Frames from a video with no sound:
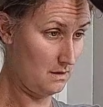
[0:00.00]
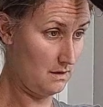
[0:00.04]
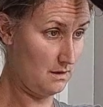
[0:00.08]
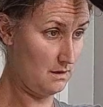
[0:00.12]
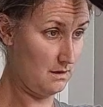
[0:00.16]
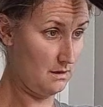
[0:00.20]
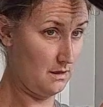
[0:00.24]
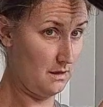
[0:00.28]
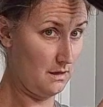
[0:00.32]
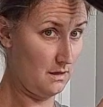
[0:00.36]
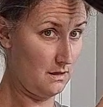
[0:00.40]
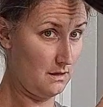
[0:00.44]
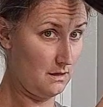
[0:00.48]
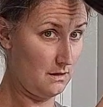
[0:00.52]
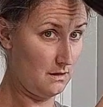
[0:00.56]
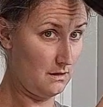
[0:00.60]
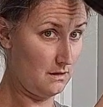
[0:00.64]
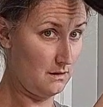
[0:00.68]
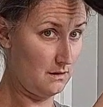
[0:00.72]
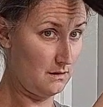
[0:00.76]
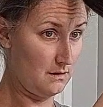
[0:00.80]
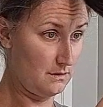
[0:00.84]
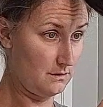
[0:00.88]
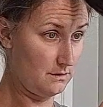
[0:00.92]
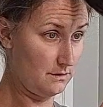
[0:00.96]
and get it
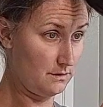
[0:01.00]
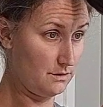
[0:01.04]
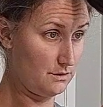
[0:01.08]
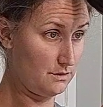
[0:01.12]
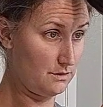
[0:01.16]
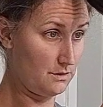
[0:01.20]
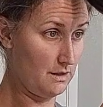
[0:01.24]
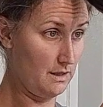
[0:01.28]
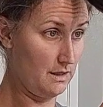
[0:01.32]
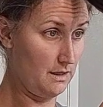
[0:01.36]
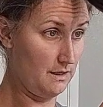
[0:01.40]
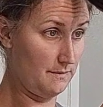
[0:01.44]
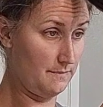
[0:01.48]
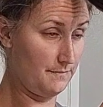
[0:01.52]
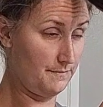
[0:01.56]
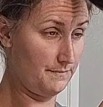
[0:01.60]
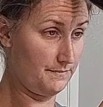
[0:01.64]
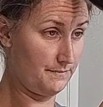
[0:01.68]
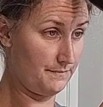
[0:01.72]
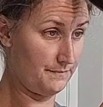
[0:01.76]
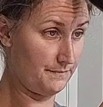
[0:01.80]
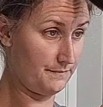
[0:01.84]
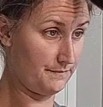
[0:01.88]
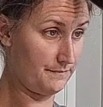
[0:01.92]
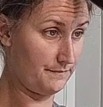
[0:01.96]
all straight.
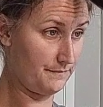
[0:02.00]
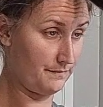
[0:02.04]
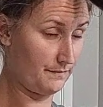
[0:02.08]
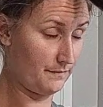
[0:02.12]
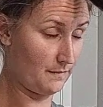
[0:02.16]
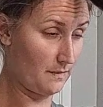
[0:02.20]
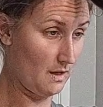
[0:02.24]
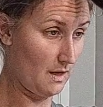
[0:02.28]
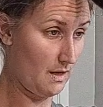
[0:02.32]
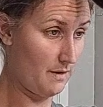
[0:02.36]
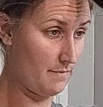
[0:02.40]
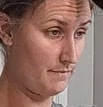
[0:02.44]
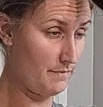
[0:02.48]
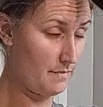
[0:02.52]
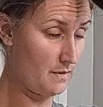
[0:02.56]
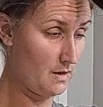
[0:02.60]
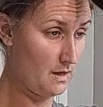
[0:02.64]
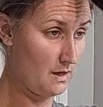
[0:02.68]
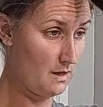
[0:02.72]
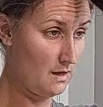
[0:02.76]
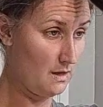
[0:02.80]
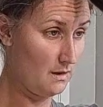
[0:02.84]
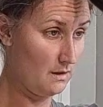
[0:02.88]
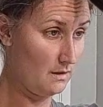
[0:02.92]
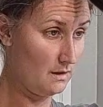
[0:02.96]
Okay,
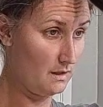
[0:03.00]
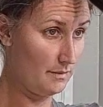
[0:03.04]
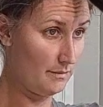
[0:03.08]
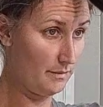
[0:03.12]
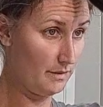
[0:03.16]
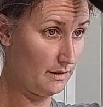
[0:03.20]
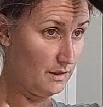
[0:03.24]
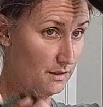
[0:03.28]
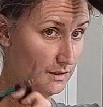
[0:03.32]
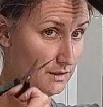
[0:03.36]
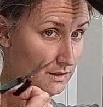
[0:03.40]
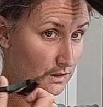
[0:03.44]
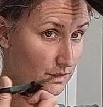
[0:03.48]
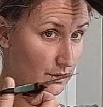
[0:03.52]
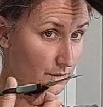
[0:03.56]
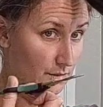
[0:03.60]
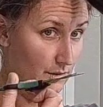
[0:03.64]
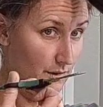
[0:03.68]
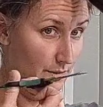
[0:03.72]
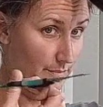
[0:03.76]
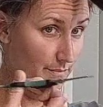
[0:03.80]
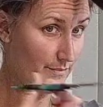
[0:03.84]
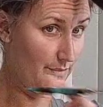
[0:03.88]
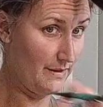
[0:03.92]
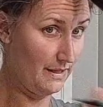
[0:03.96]
and I'm gonna do
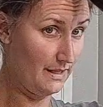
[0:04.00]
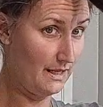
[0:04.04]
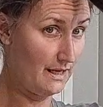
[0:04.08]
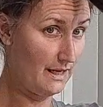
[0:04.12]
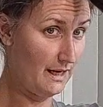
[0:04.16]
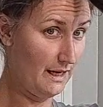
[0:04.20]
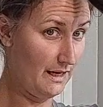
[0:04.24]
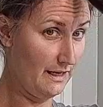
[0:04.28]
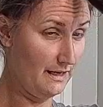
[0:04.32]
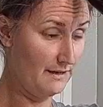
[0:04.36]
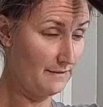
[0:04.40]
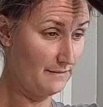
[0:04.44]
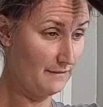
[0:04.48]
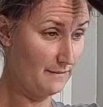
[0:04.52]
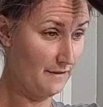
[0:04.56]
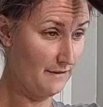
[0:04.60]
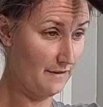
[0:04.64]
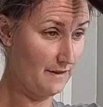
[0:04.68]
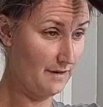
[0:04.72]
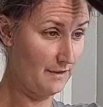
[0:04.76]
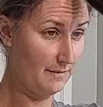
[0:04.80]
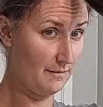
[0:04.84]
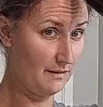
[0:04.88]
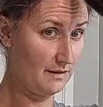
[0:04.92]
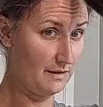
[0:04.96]
a big cut and
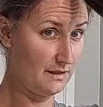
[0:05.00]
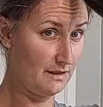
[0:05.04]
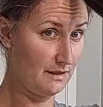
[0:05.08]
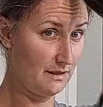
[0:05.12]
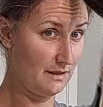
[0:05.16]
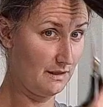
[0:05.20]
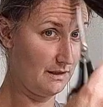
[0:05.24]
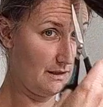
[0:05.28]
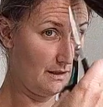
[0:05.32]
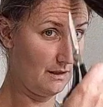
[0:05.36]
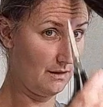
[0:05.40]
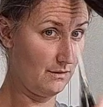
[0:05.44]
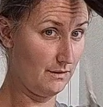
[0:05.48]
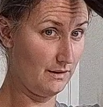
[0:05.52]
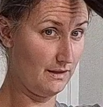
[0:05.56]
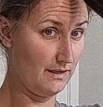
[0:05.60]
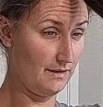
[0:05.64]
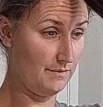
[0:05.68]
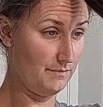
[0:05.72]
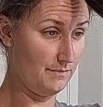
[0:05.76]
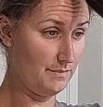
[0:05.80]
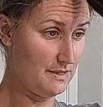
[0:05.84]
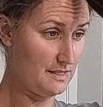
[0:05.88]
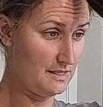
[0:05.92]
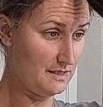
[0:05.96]
then I'm gonna go in
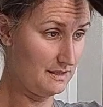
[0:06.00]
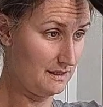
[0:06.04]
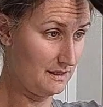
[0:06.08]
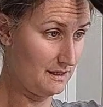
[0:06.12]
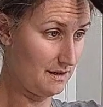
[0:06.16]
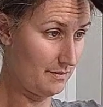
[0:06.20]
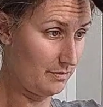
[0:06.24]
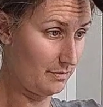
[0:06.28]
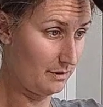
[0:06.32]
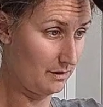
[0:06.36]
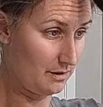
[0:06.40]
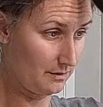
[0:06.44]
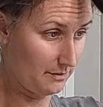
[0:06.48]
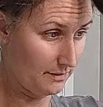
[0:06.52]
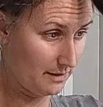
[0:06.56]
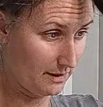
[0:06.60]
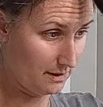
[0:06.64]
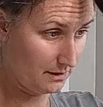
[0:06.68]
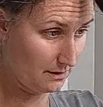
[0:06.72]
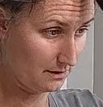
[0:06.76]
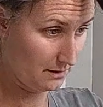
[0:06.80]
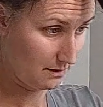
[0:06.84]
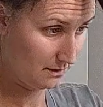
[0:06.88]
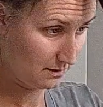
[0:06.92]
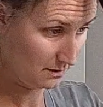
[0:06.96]
and piece it up a little bit.
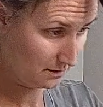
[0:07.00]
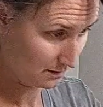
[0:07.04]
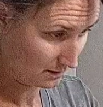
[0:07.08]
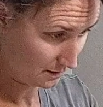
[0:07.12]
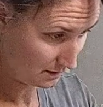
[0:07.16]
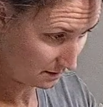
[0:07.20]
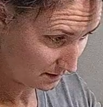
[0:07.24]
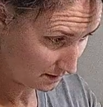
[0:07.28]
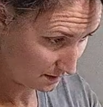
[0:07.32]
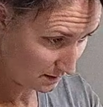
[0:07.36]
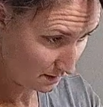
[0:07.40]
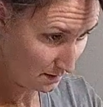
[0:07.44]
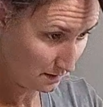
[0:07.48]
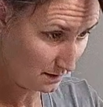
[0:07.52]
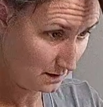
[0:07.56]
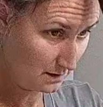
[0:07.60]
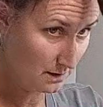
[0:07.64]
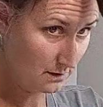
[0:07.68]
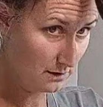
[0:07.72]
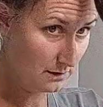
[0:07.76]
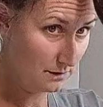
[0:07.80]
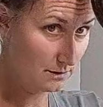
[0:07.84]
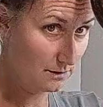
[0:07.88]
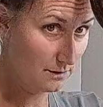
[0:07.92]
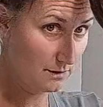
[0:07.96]

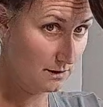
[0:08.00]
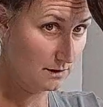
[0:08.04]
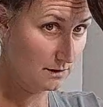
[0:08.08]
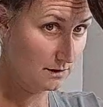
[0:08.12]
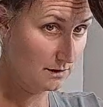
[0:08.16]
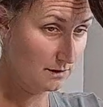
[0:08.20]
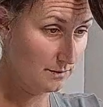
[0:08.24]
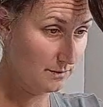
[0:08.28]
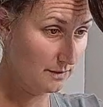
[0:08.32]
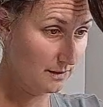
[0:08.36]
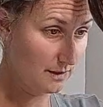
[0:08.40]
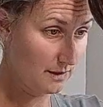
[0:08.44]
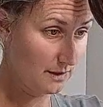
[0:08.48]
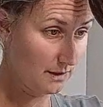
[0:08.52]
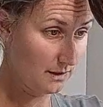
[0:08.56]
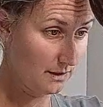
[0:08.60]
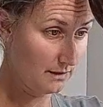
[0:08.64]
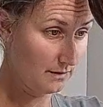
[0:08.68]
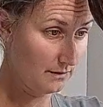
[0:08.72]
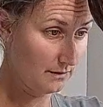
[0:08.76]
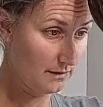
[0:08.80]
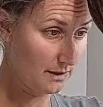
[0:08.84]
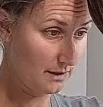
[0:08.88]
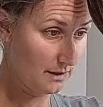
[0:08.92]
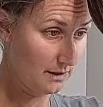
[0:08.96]
So here's a big
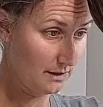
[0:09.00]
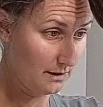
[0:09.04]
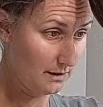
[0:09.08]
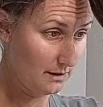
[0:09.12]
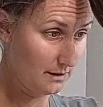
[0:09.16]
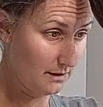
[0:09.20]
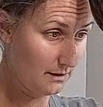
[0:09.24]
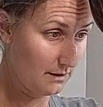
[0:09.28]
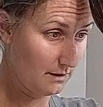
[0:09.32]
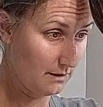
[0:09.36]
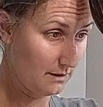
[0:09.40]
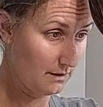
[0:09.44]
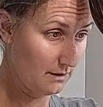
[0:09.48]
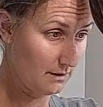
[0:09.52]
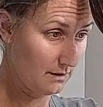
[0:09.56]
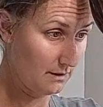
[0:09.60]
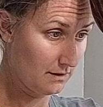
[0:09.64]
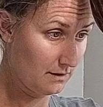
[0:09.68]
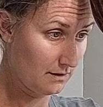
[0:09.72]
cut right here.